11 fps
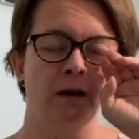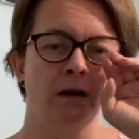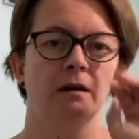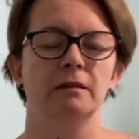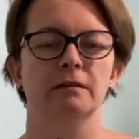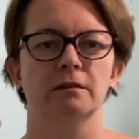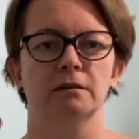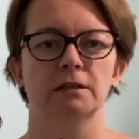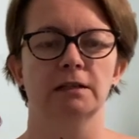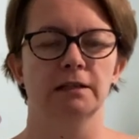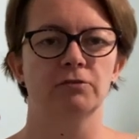in the
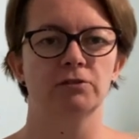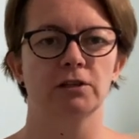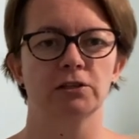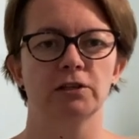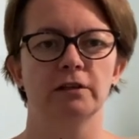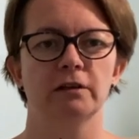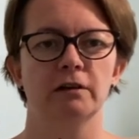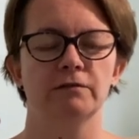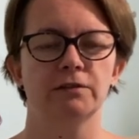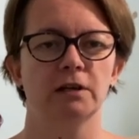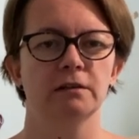little introduction that I've
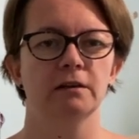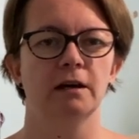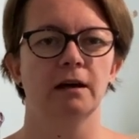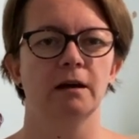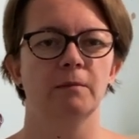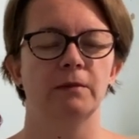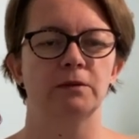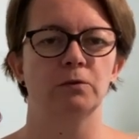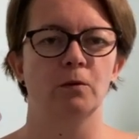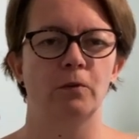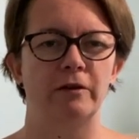done. Um, that's
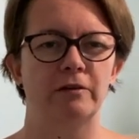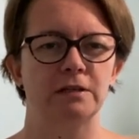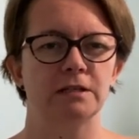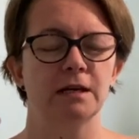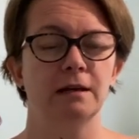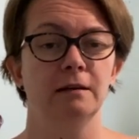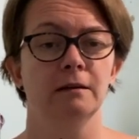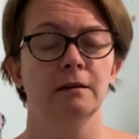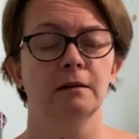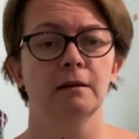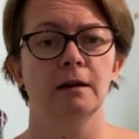what I'm wearing today.
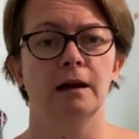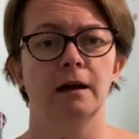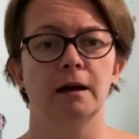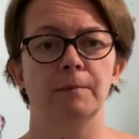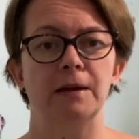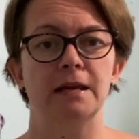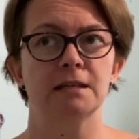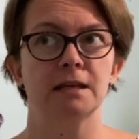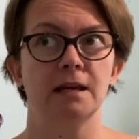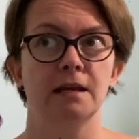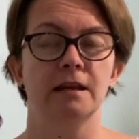Um, it is
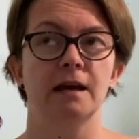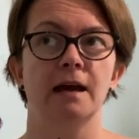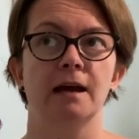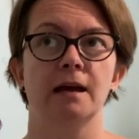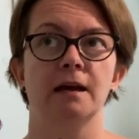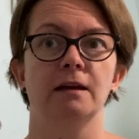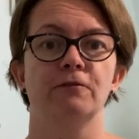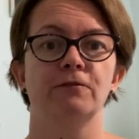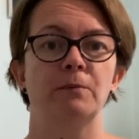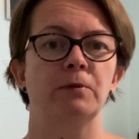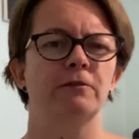in a
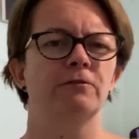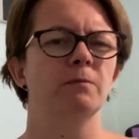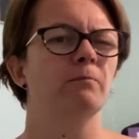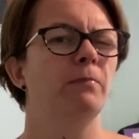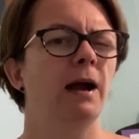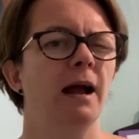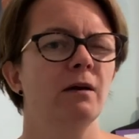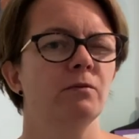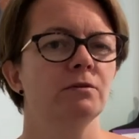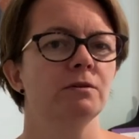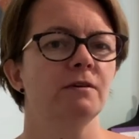fabric from
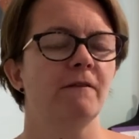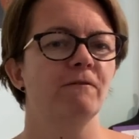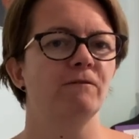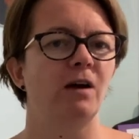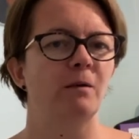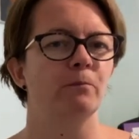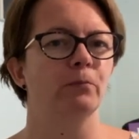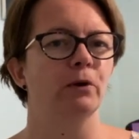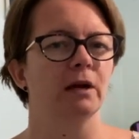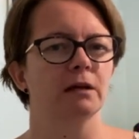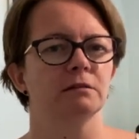Pound
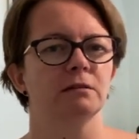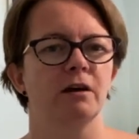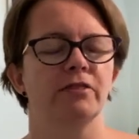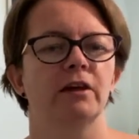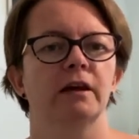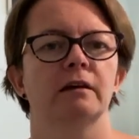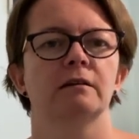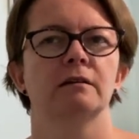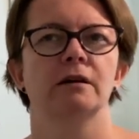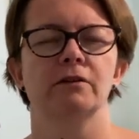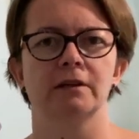Fabrics, I think.
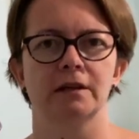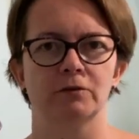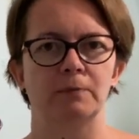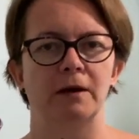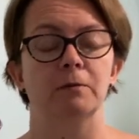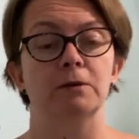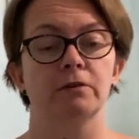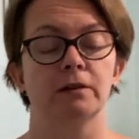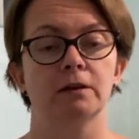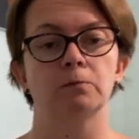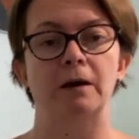I don't think it was Pound Leisure. I
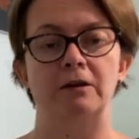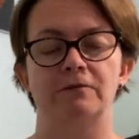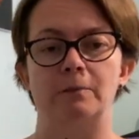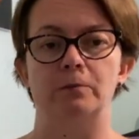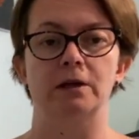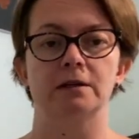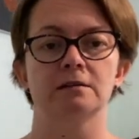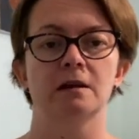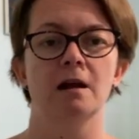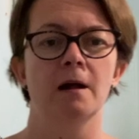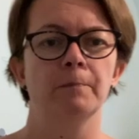think it's Pound Fabrics.
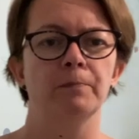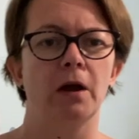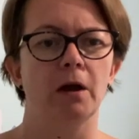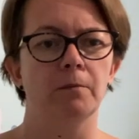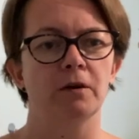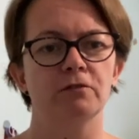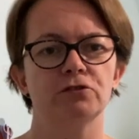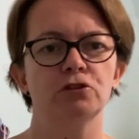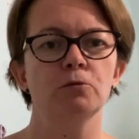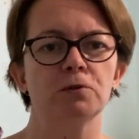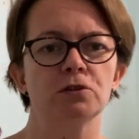Um, a
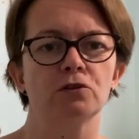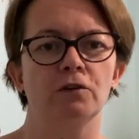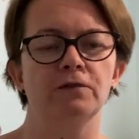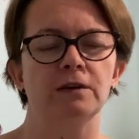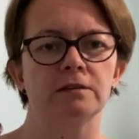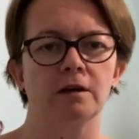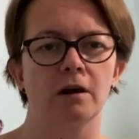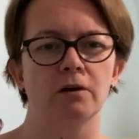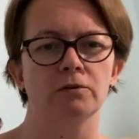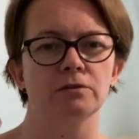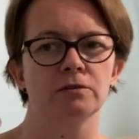super soft
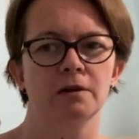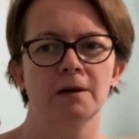viscose